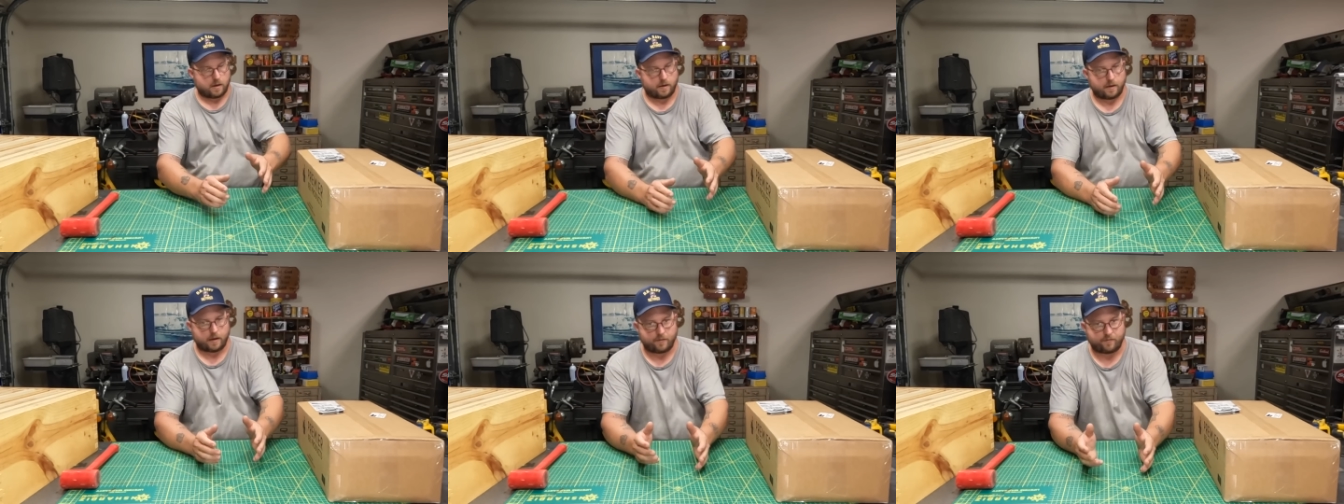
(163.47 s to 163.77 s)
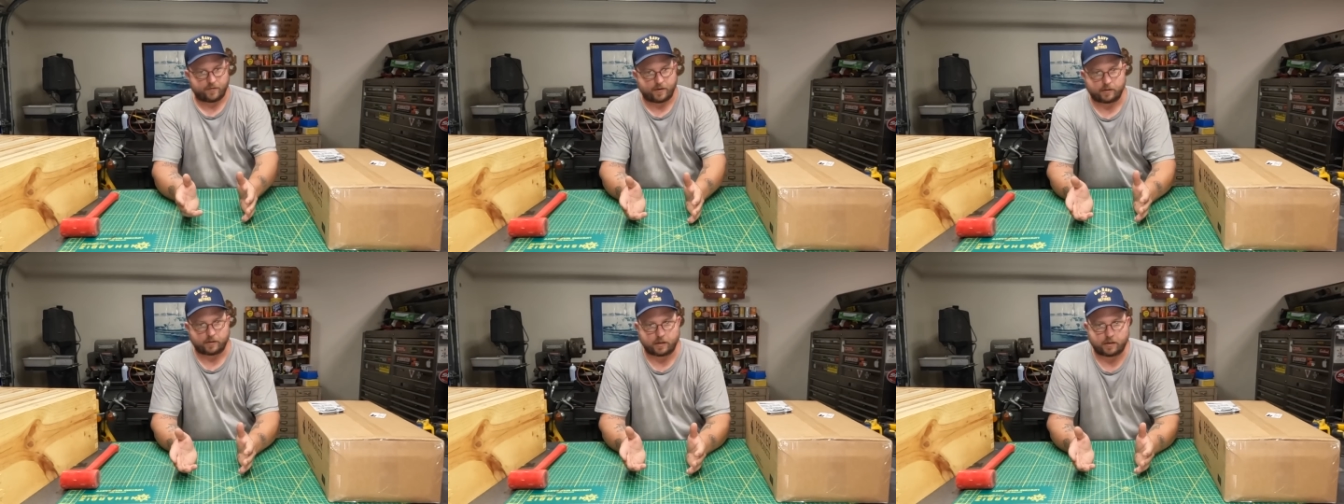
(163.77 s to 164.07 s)
I
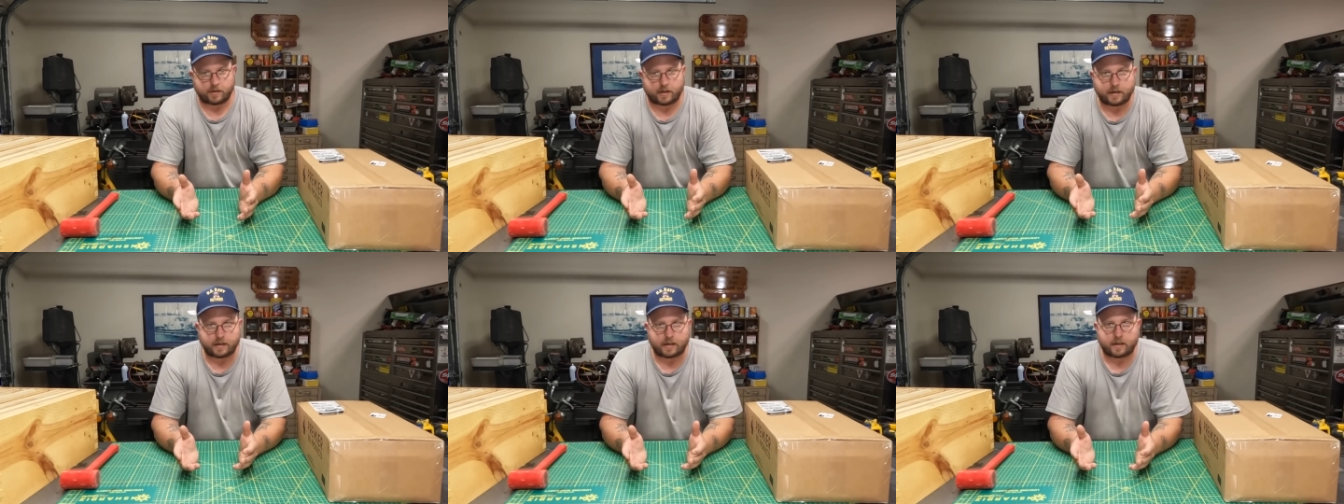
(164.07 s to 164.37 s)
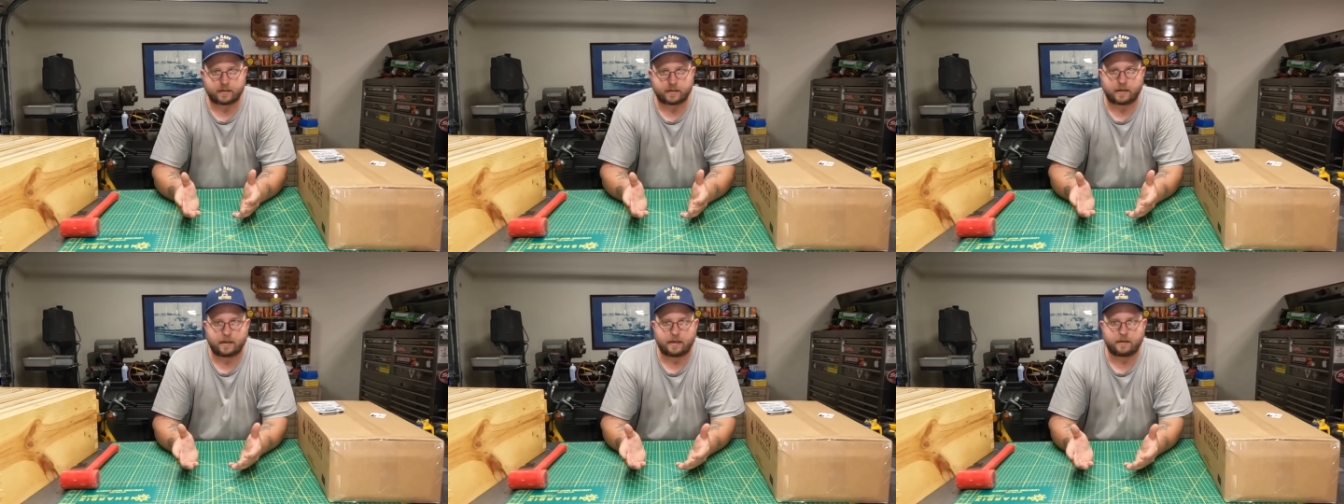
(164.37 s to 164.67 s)
found out
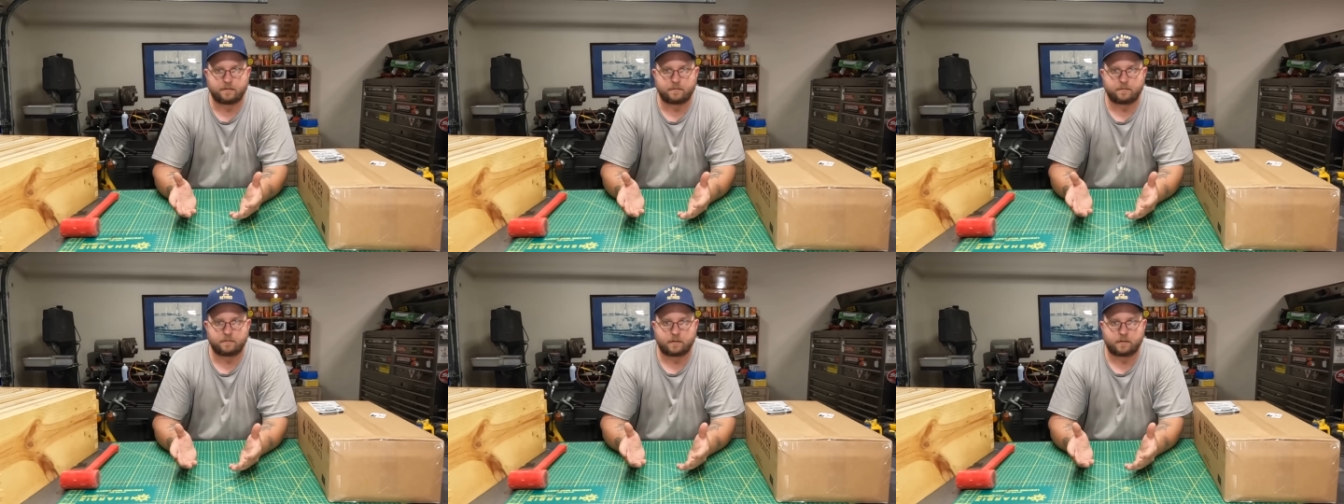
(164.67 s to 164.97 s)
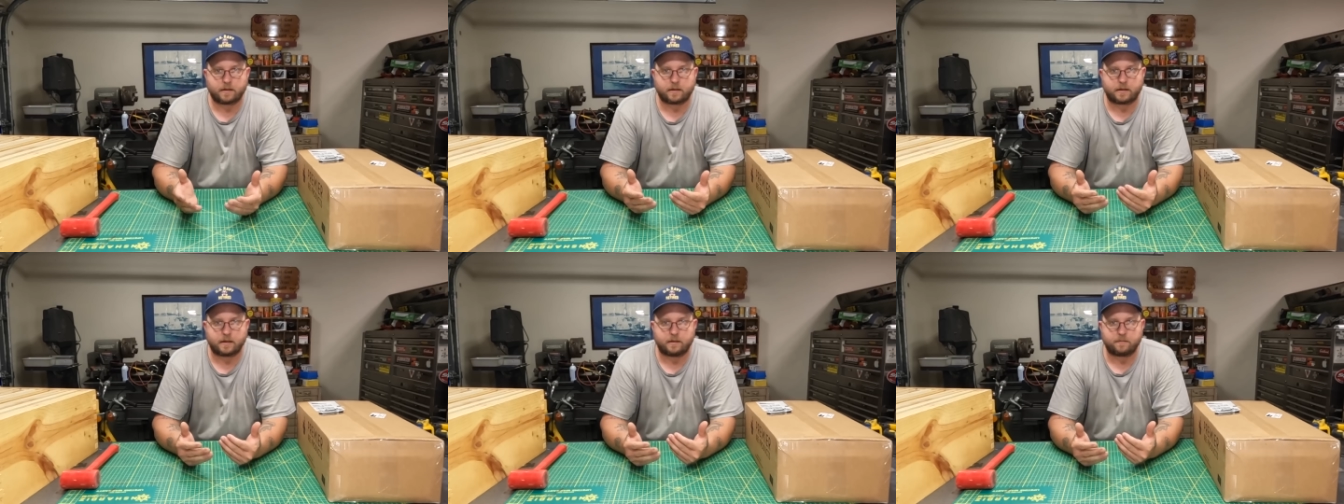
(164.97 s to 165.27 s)
I can't
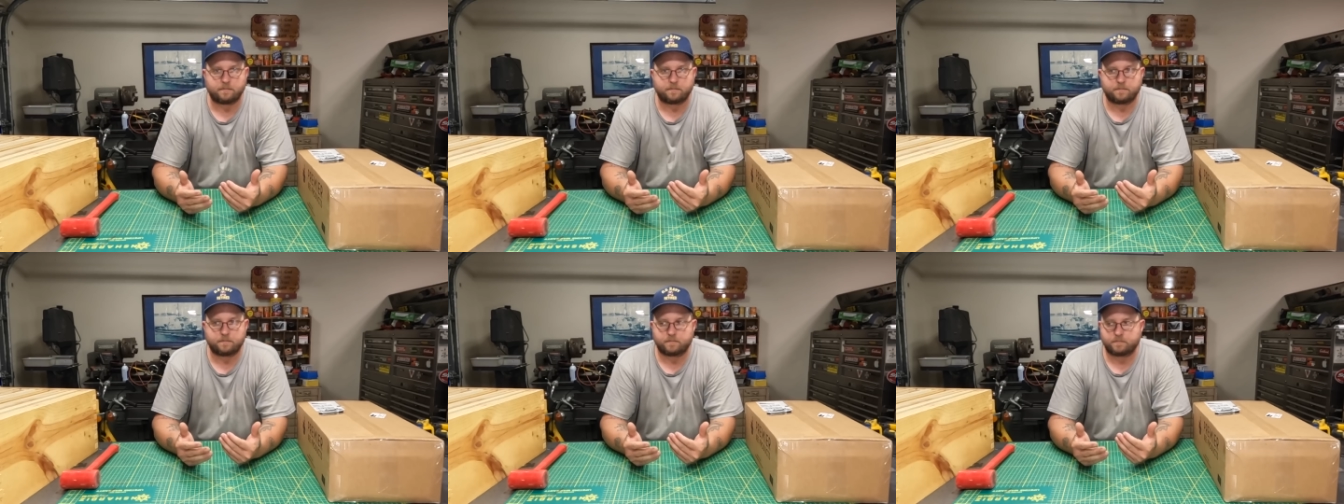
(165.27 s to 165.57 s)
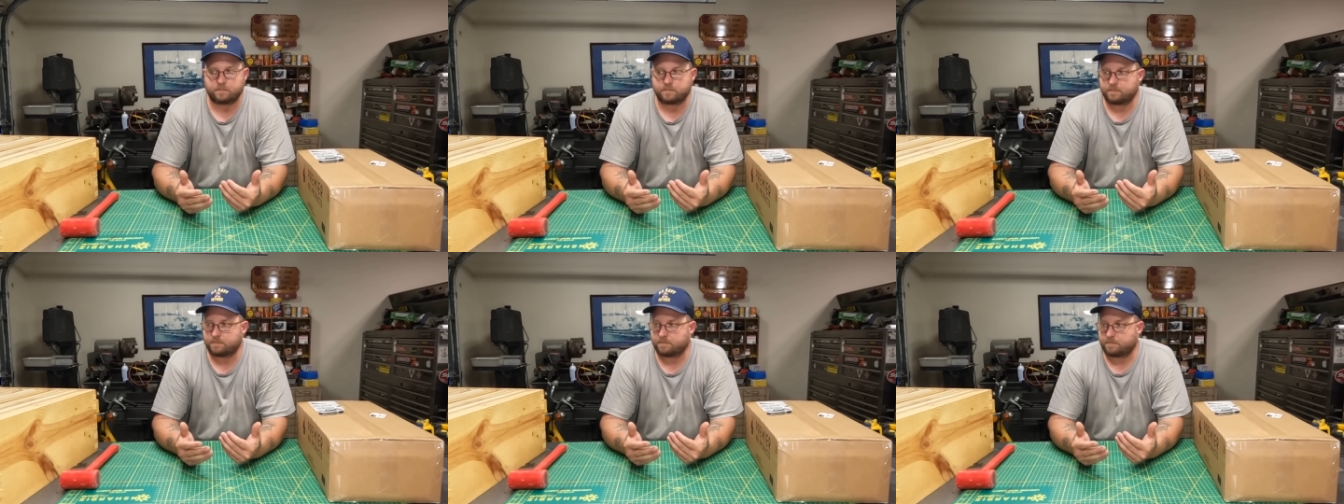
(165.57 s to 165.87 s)

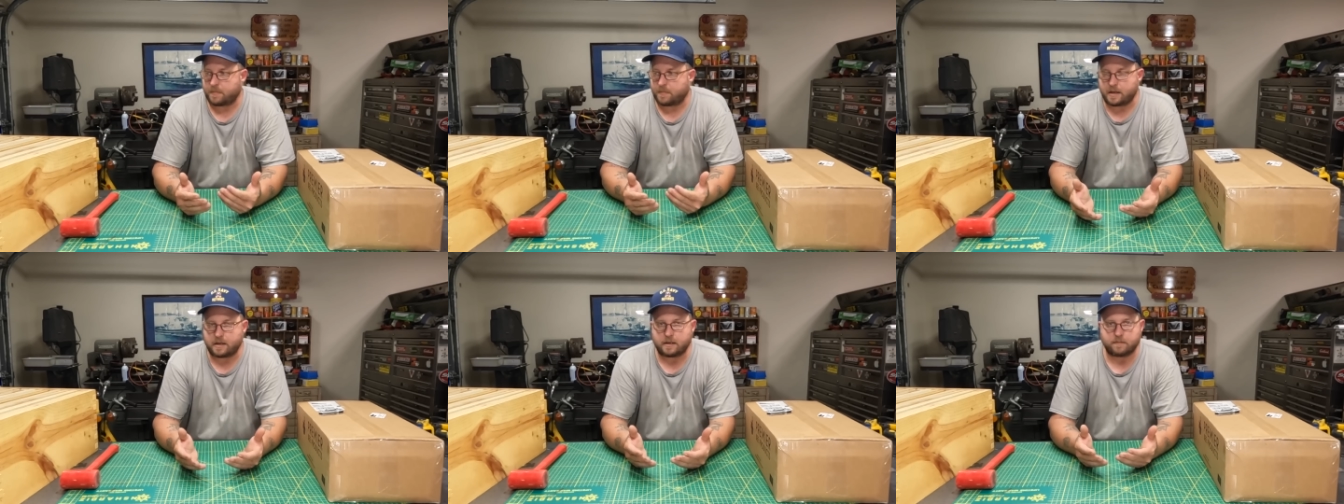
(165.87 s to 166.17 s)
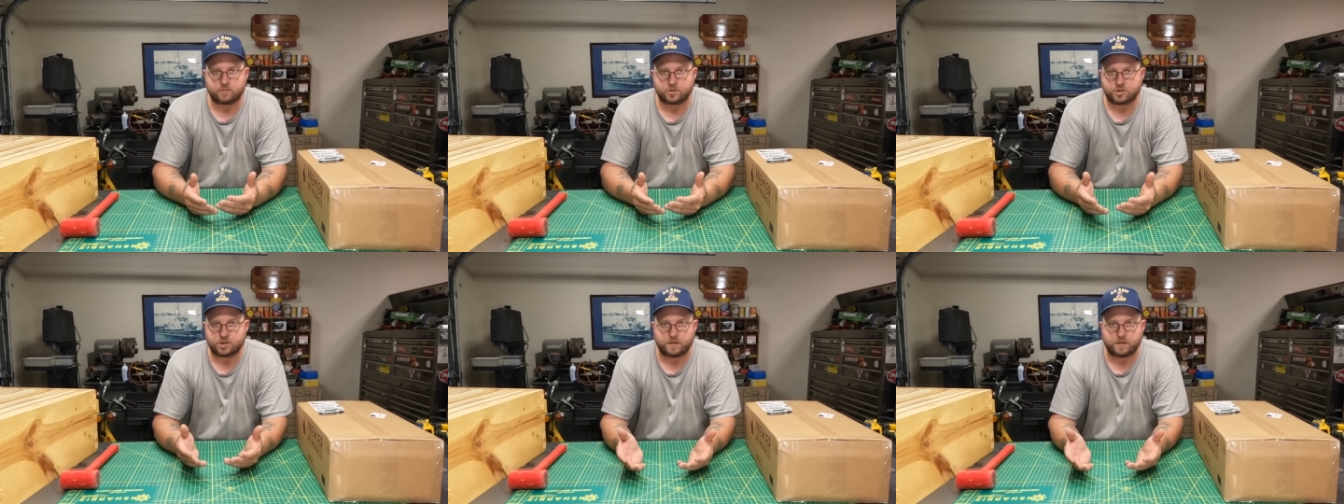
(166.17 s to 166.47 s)
make
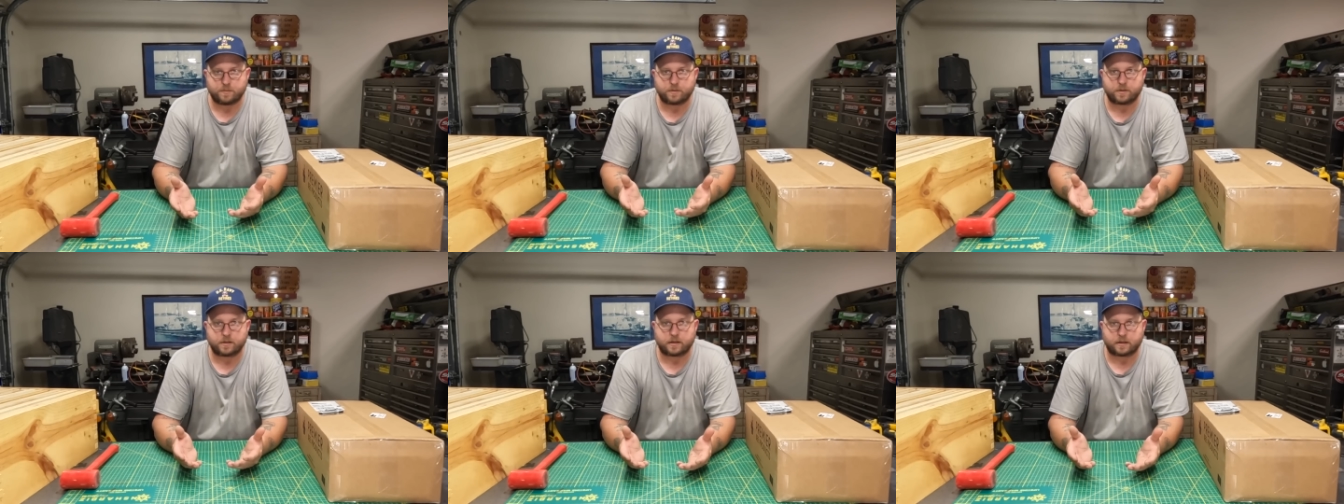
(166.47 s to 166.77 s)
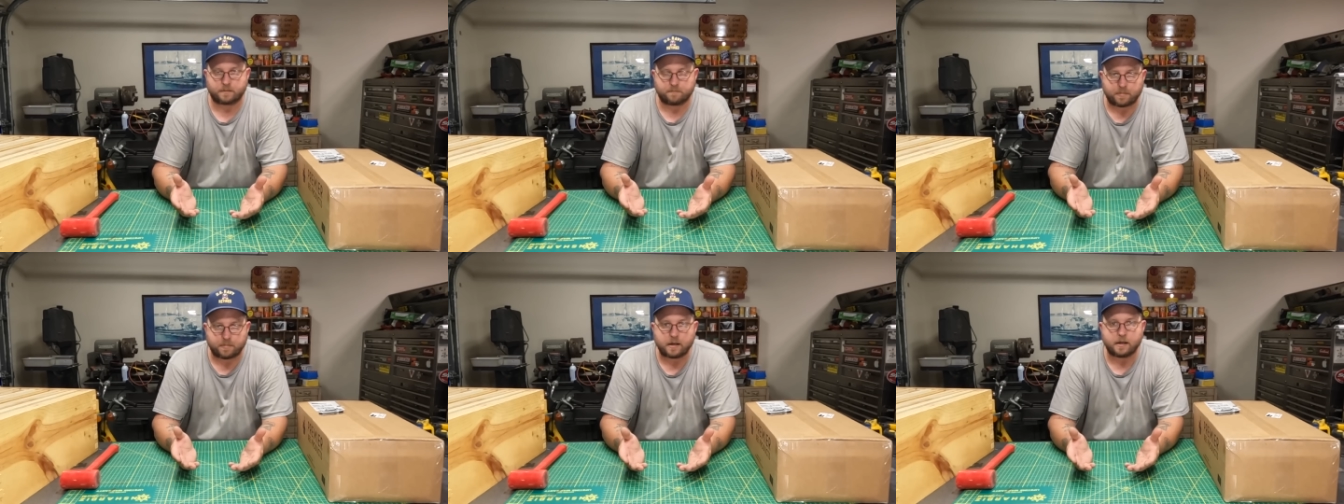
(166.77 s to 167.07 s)
them cheaper than I
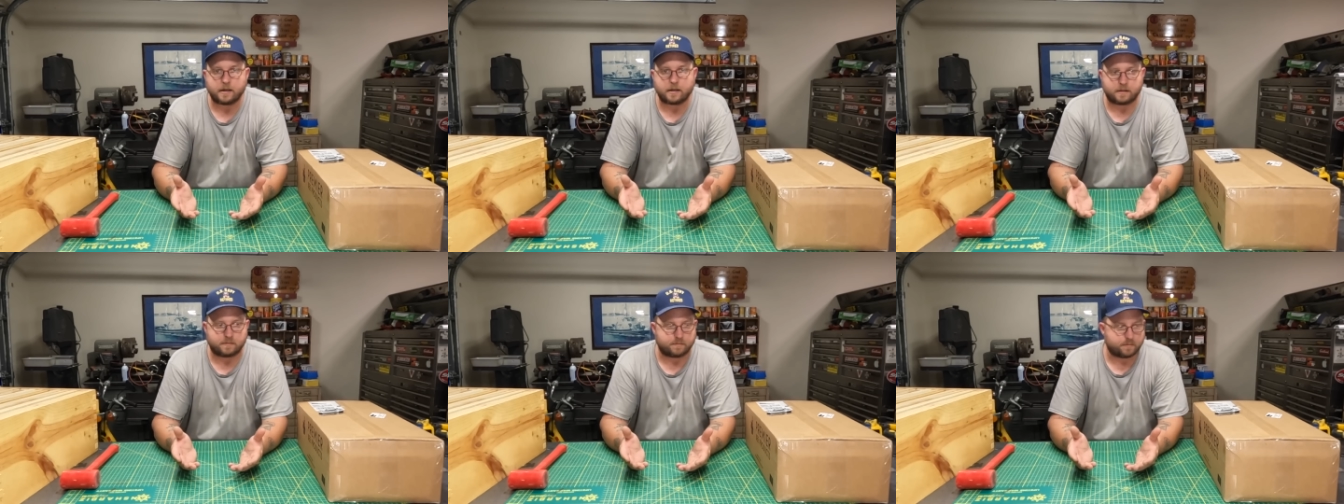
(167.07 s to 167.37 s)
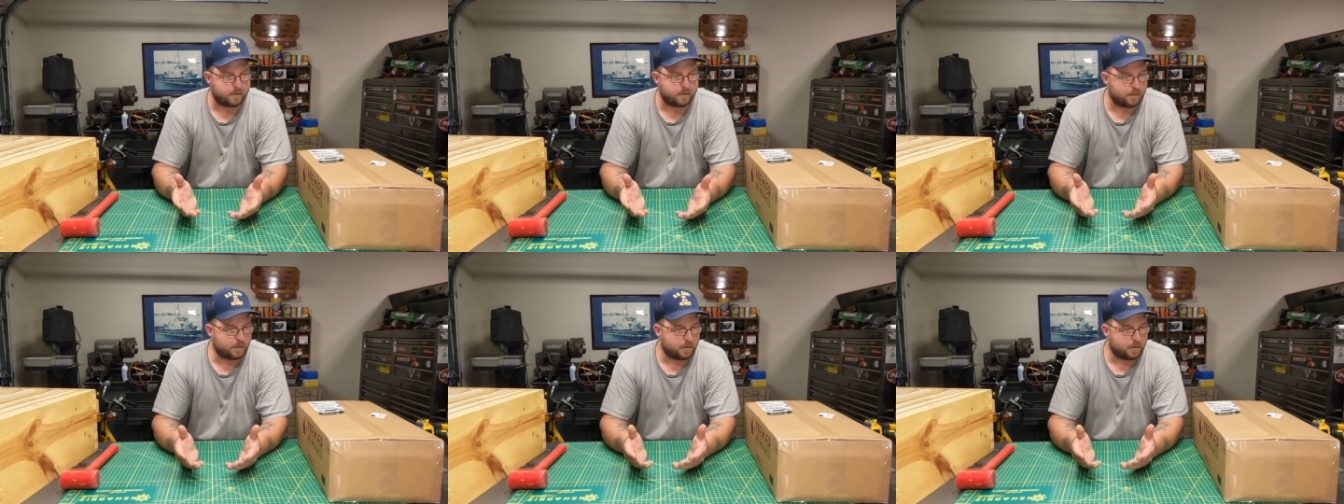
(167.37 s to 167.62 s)
can buy them.